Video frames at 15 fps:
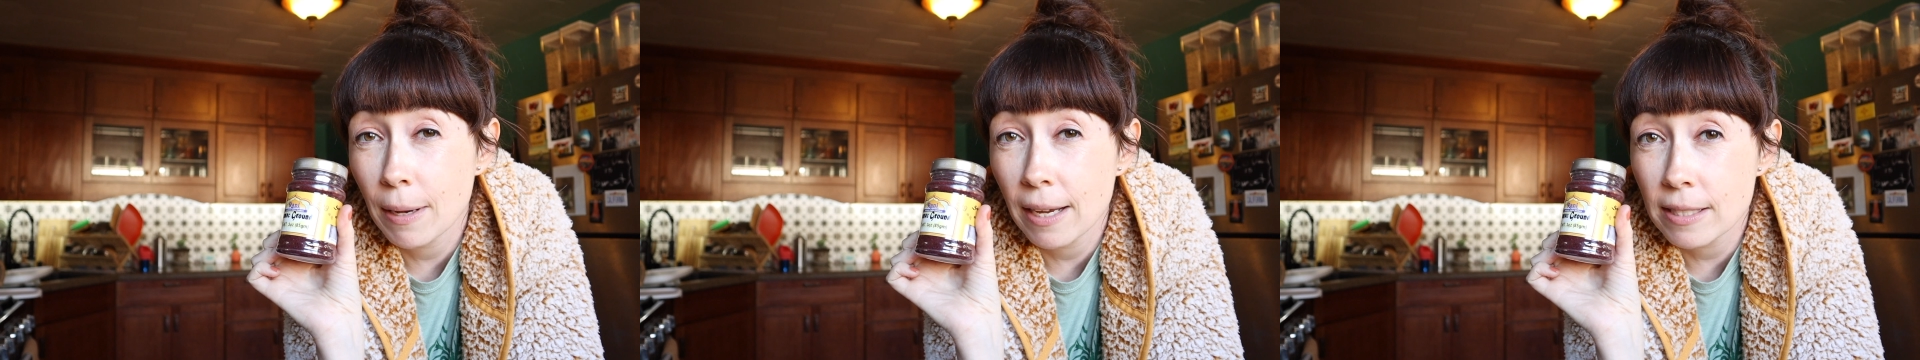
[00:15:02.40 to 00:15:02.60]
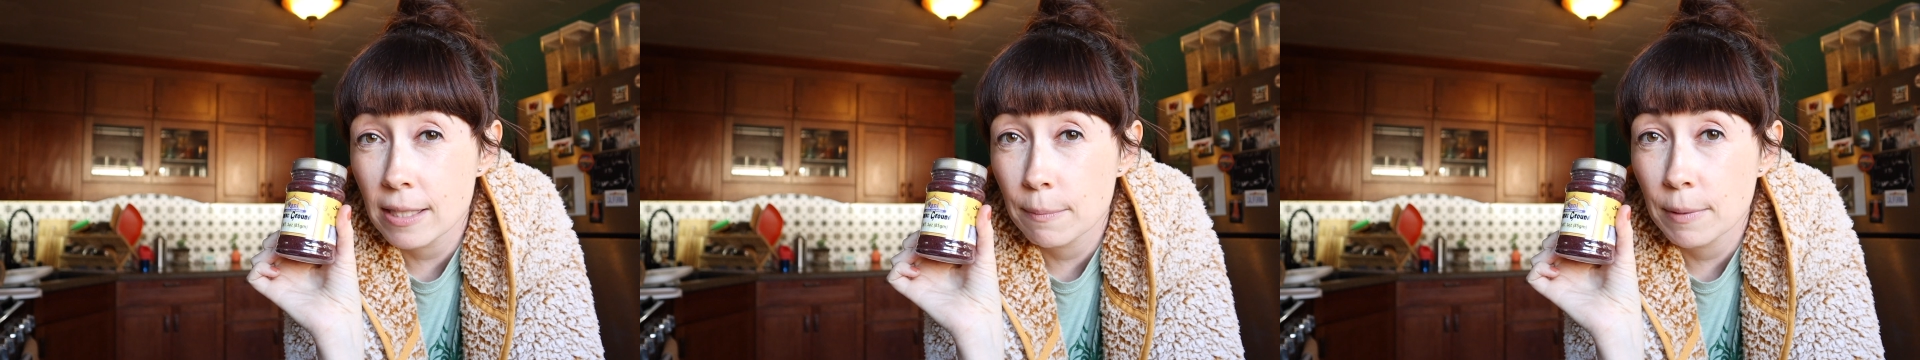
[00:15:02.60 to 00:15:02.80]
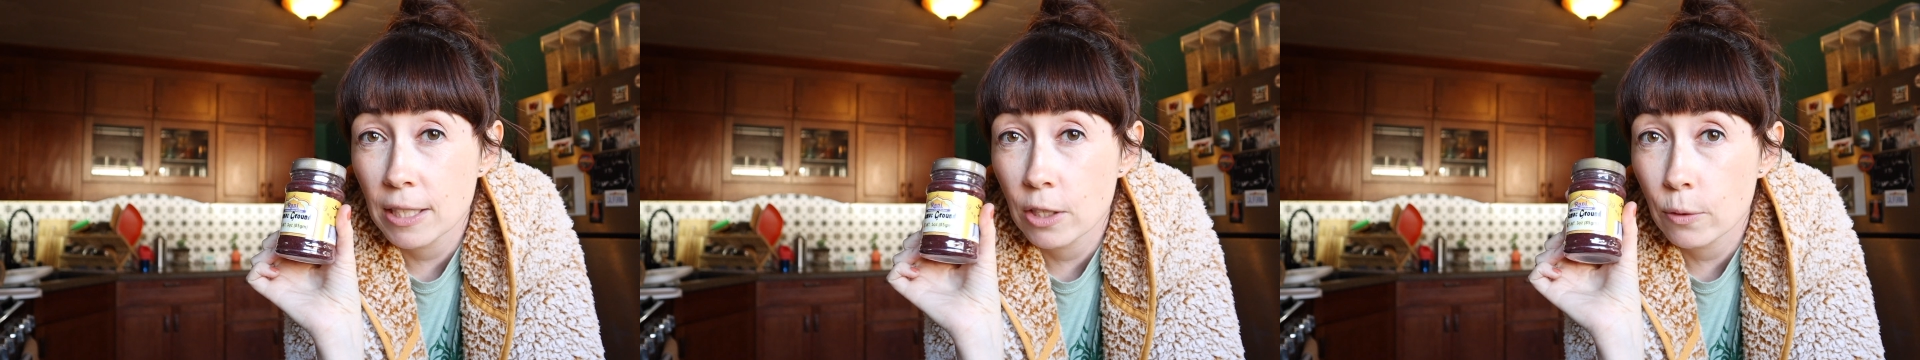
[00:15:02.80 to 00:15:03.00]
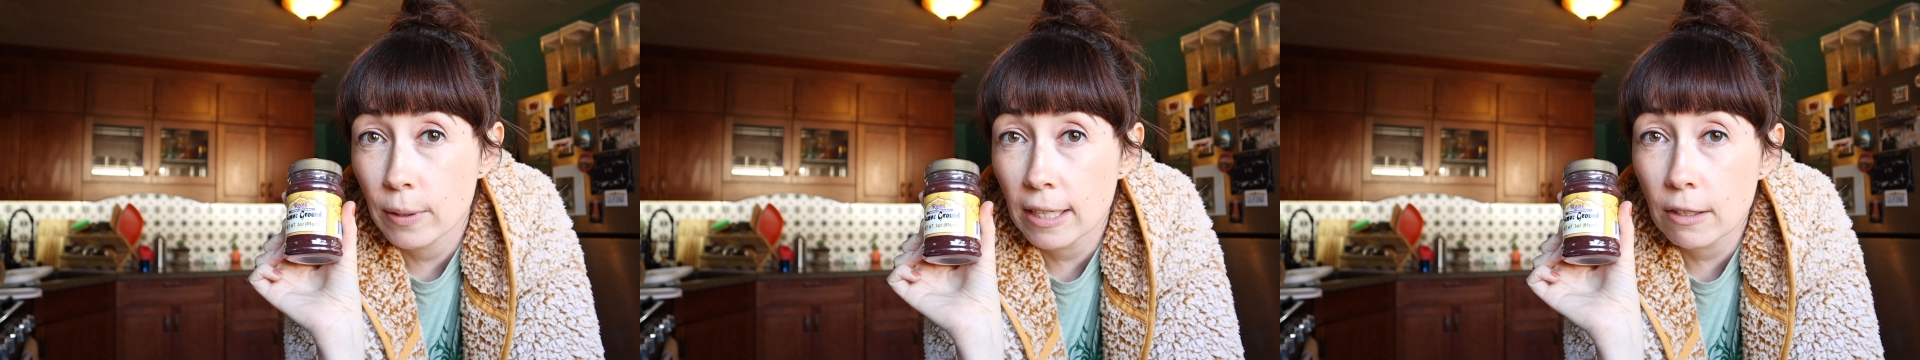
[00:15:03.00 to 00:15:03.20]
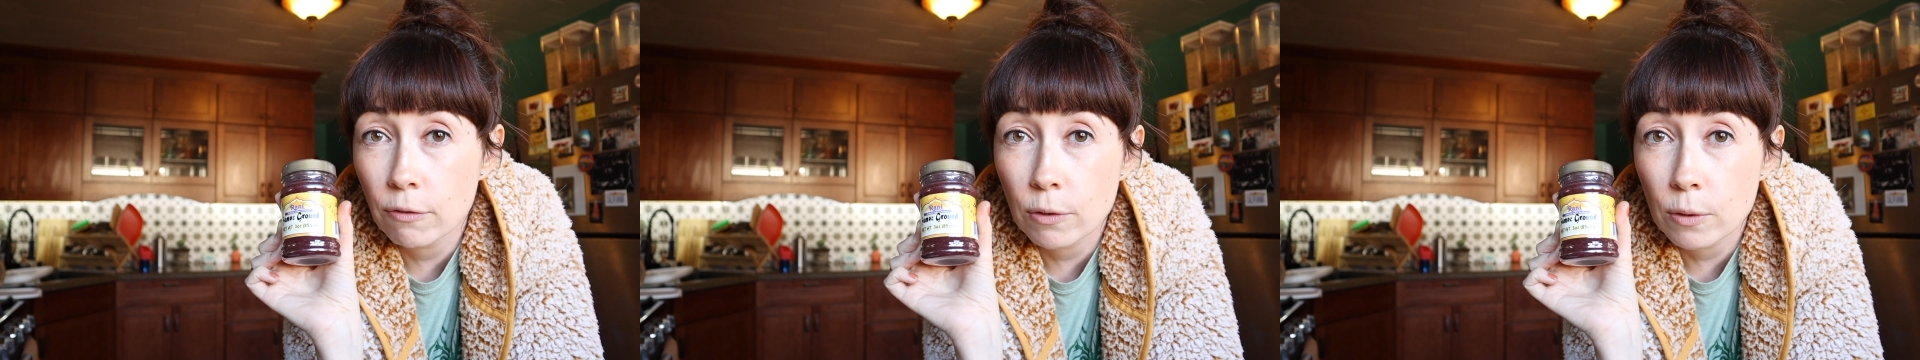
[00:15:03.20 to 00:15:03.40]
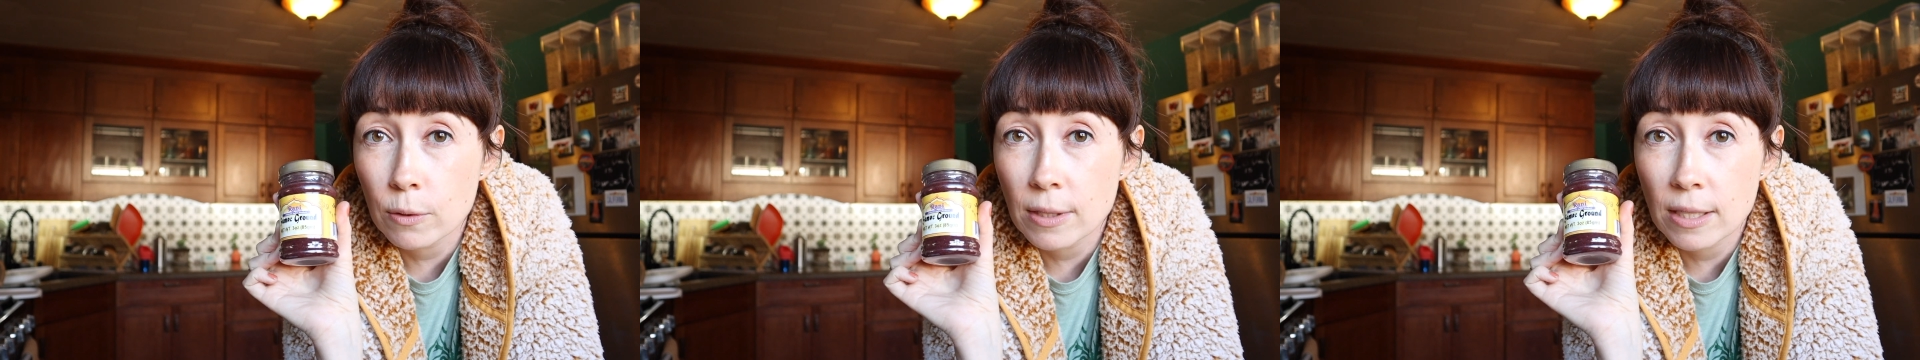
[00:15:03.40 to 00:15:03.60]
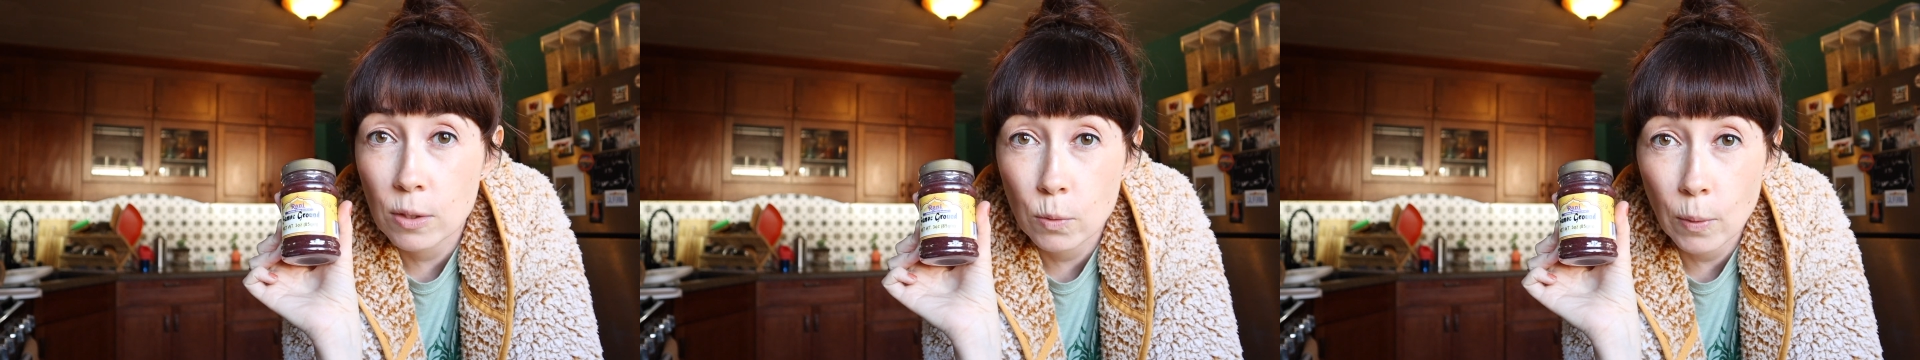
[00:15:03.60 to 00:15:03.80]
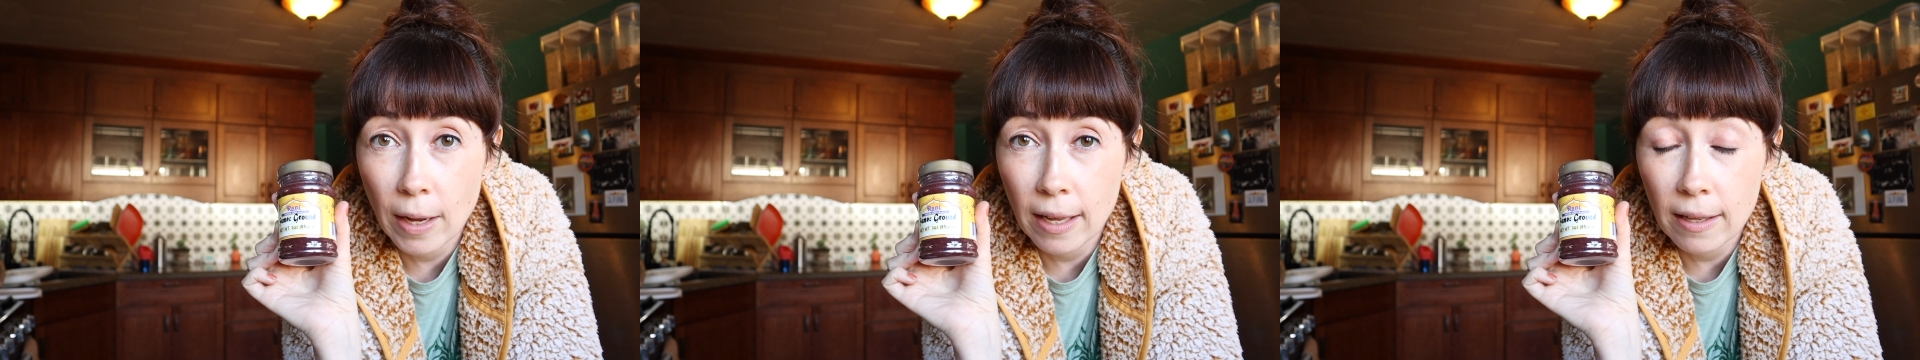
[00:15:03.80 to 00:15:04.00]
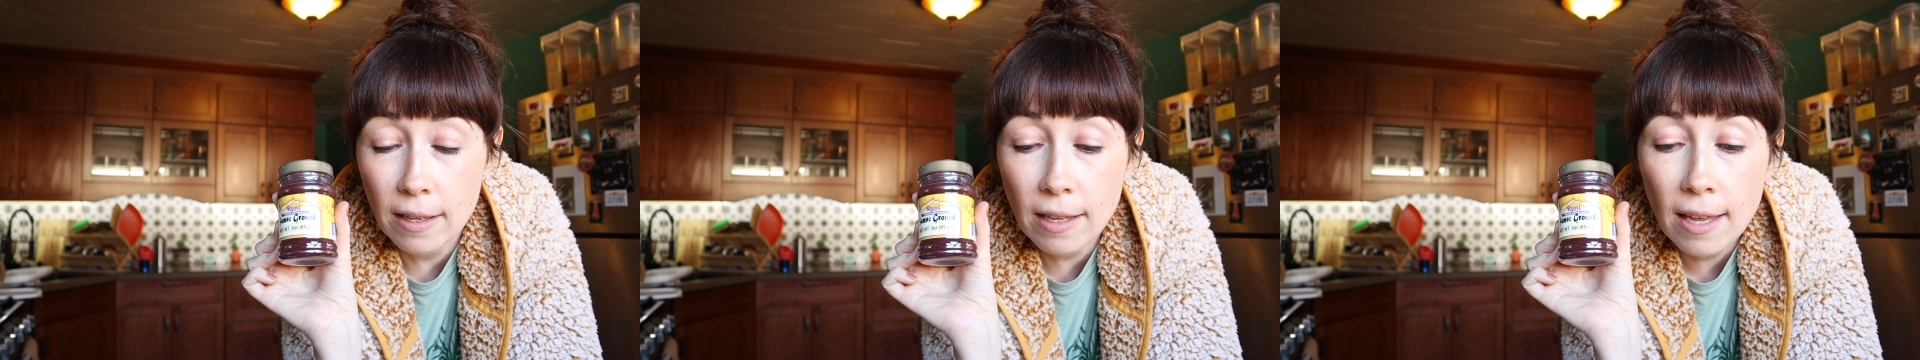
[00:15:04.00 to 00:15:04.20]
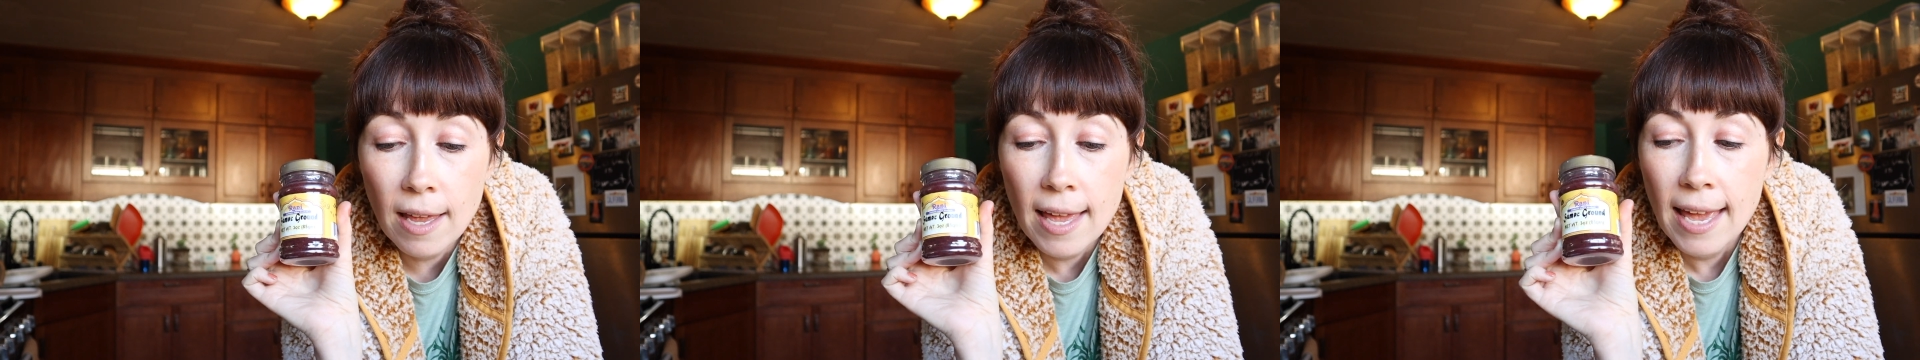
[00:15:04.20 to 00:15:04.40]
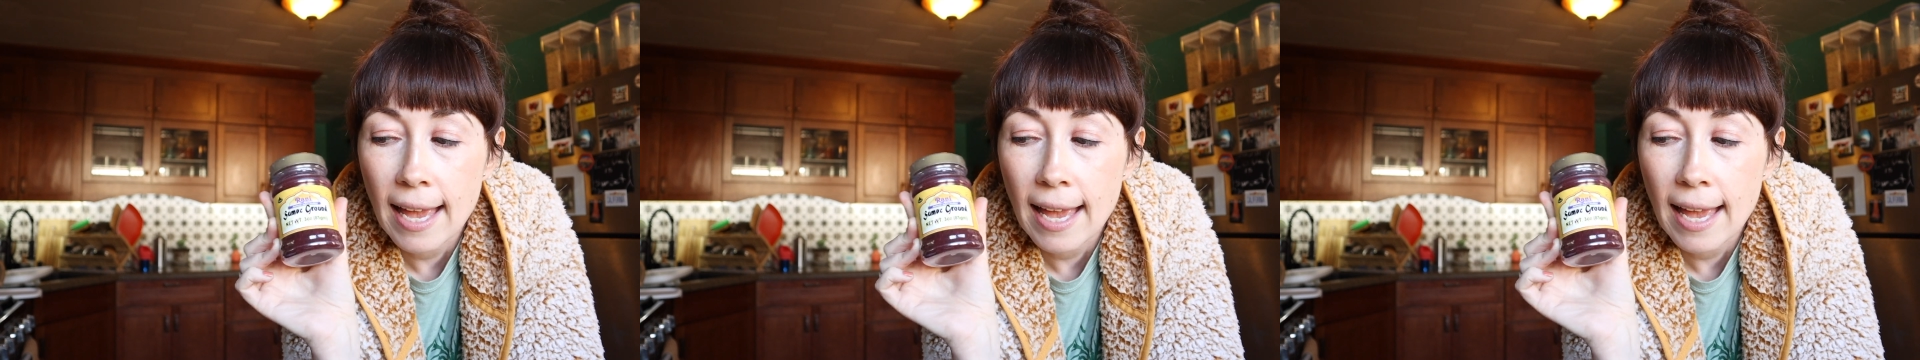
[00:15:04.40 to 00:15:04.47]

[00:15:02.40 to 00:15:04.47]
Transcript: possibly Greek foods as well.